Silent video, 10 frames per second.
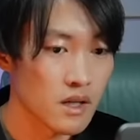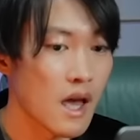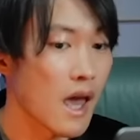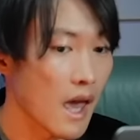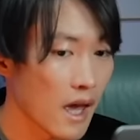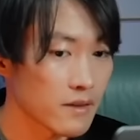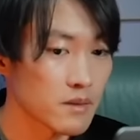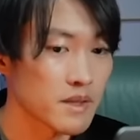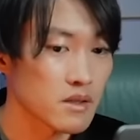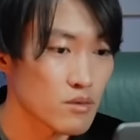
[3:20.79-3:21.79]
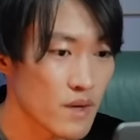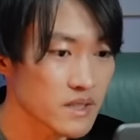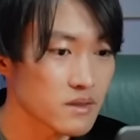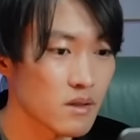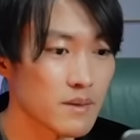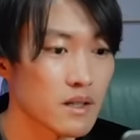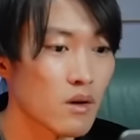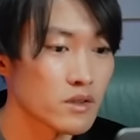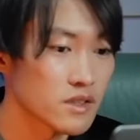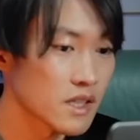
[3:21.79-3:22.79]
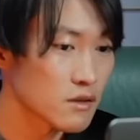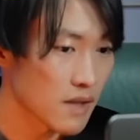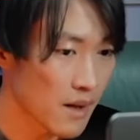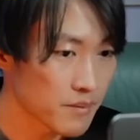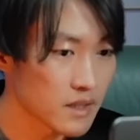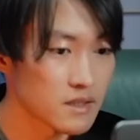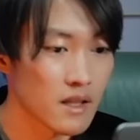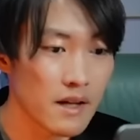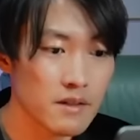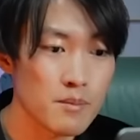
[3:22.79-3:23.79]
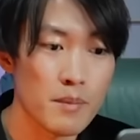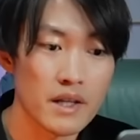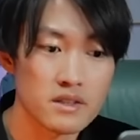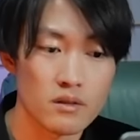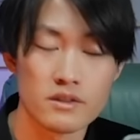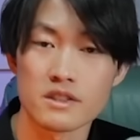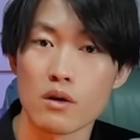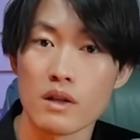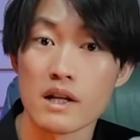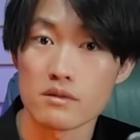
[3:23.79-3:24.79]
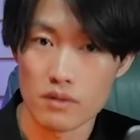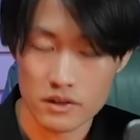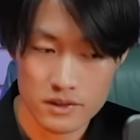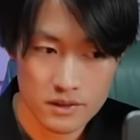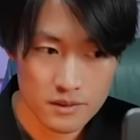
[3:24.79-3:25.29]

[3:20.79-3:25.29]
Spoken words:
and even the crest of the Kozuki clan is likely based on solar cross.